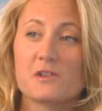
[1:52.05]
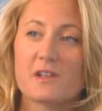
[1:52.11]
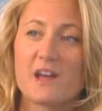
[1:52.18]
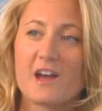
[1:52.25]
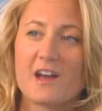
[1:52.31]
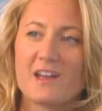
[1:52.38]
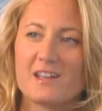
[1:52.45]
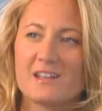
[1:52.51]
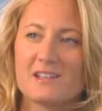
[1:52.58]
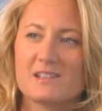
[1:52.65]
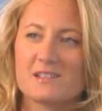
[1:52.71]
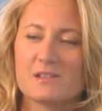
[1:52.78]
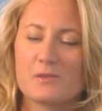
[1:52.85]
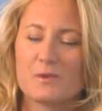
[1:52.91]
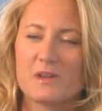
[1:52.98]
for that
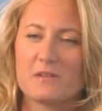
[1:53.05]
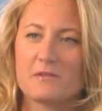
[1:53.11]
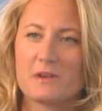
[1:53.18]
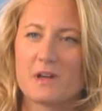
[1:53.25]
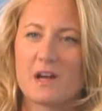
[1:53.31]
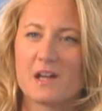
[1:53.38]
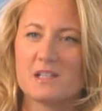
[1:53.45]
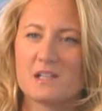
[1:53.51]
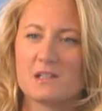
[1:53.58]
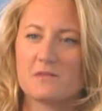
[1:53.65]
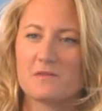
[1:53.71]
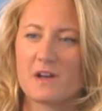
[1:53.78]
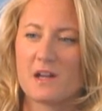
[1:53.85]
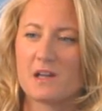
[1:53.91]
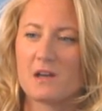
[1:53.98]
is we've
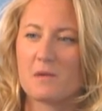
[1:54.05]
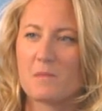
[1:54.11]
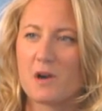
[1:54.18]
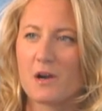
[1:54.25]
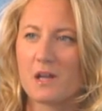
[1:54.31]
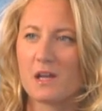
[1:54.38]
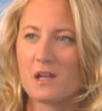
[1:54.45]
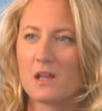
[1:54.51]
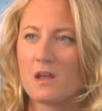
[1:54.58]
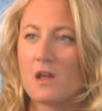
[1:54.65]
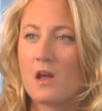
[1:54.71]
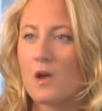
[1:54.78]
identified a market